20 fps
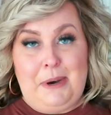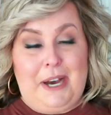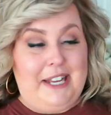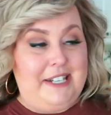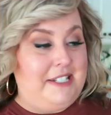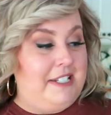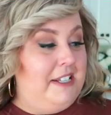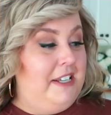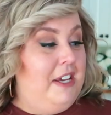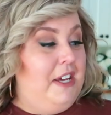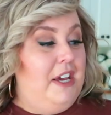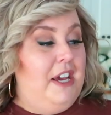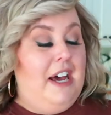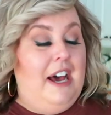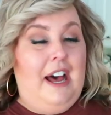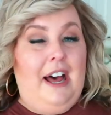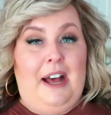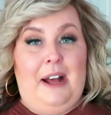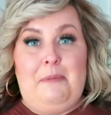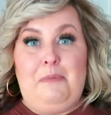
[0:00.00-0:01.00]
But
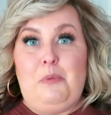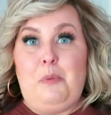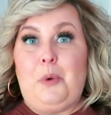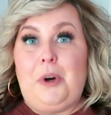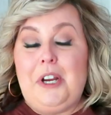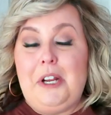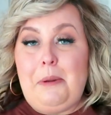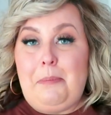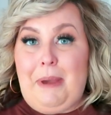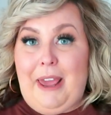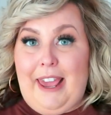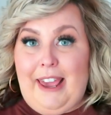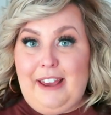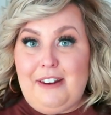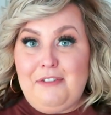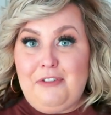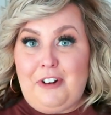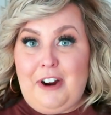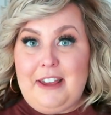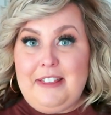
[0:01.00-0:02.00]
we're gonna
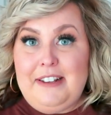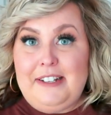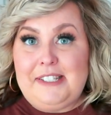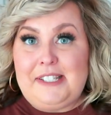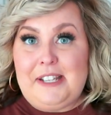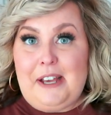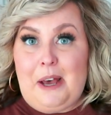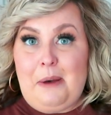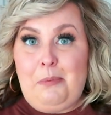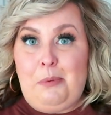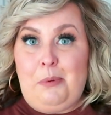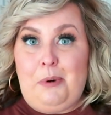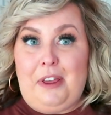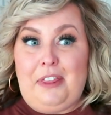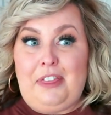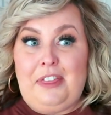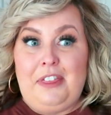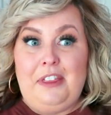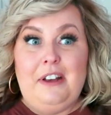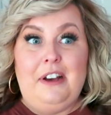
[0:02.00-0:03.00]
pan fry these up
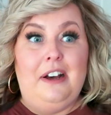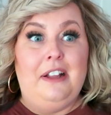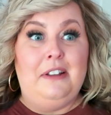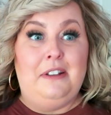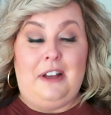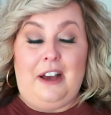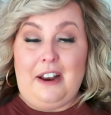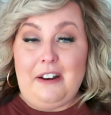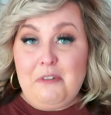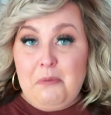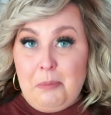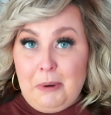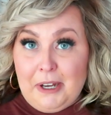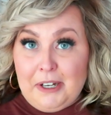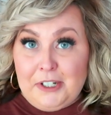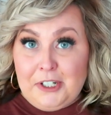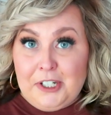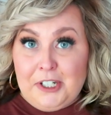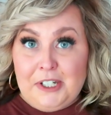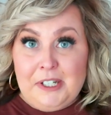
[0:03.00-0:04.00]
with a lot of
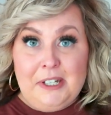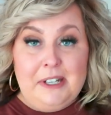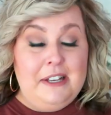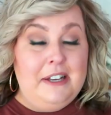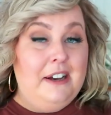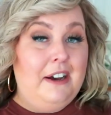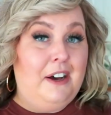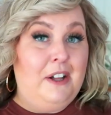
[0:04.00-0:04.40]
butter,